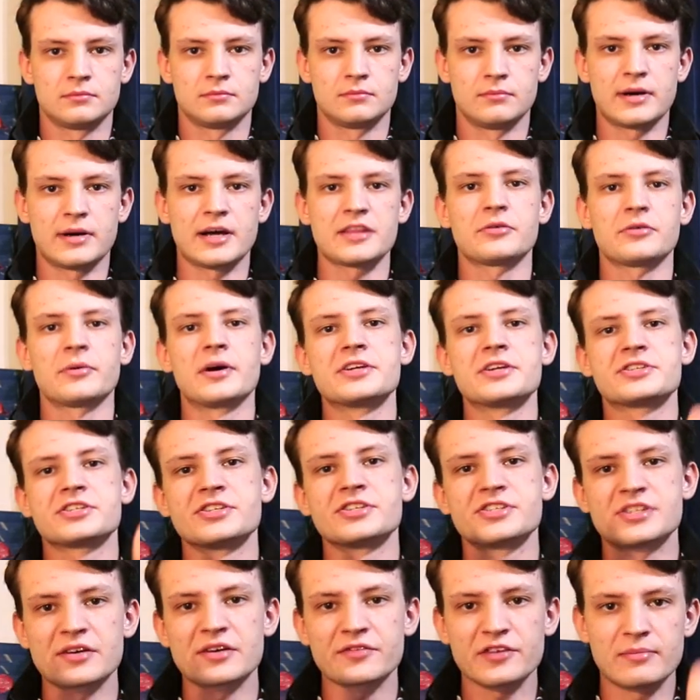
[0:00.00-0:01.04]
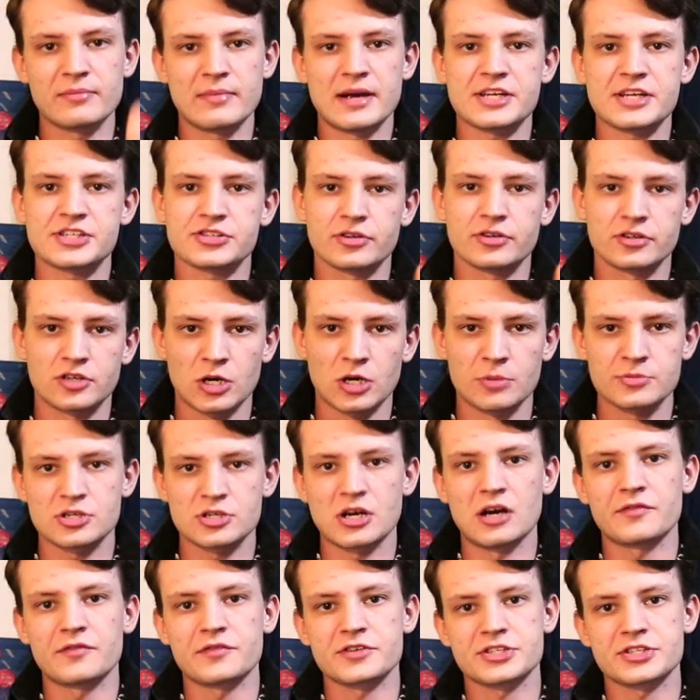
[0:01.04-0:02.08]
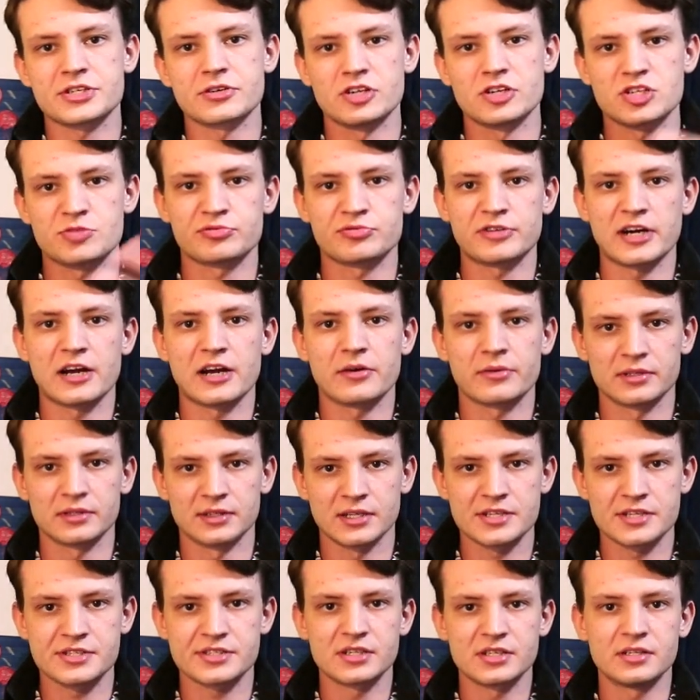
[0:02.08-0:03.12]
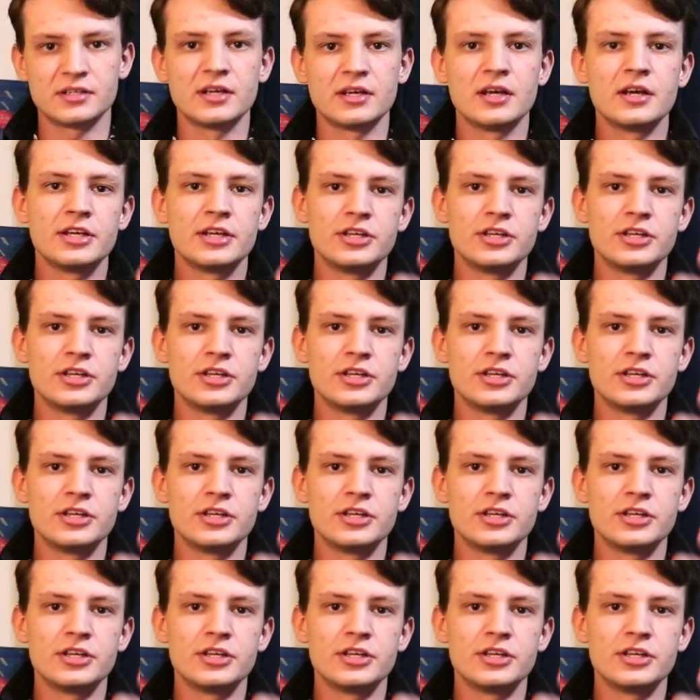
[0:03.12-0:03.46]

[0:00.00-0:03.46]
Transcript: By the way, since every Master at Arms officer is prior enlisted,